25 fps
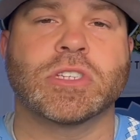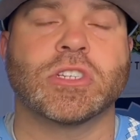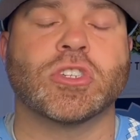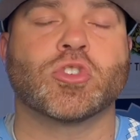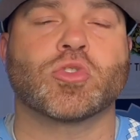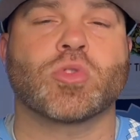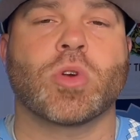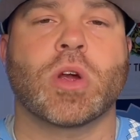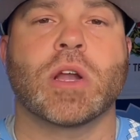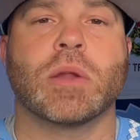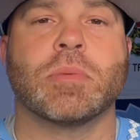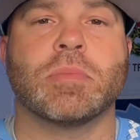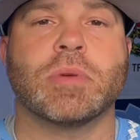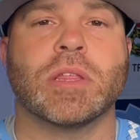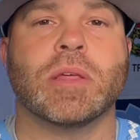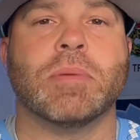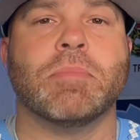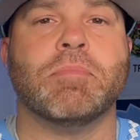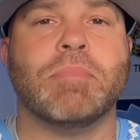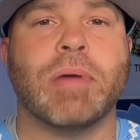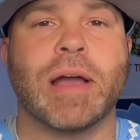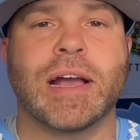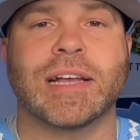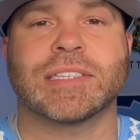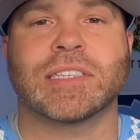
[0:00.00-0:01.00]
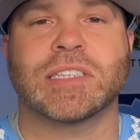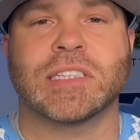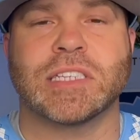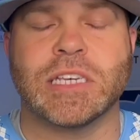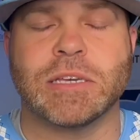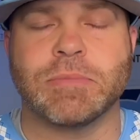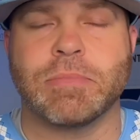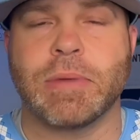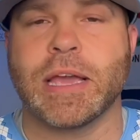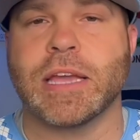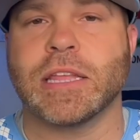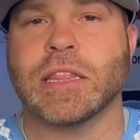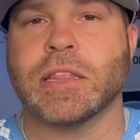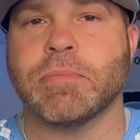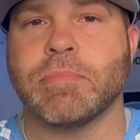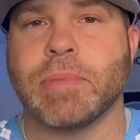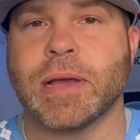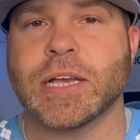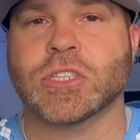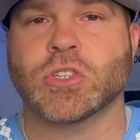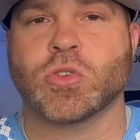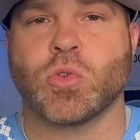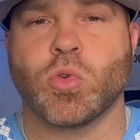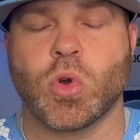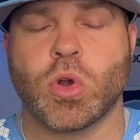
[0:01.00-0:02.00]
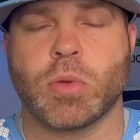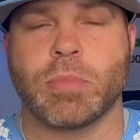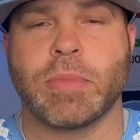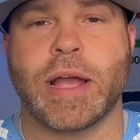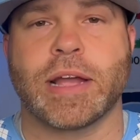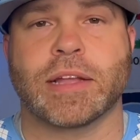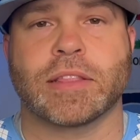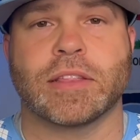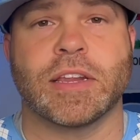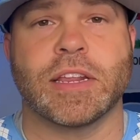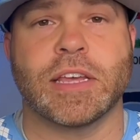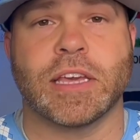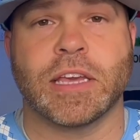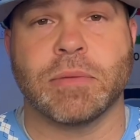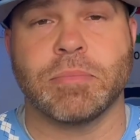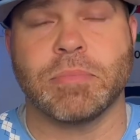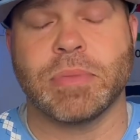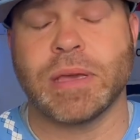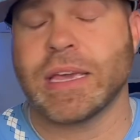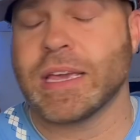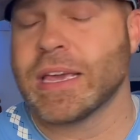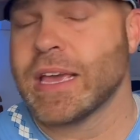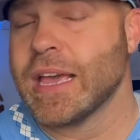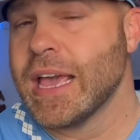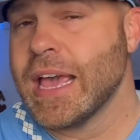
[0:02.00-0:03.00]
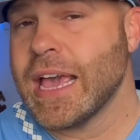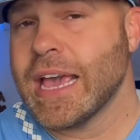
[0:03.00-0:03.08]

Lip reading: and trying to be the best teammate, the best quarterback that he can be.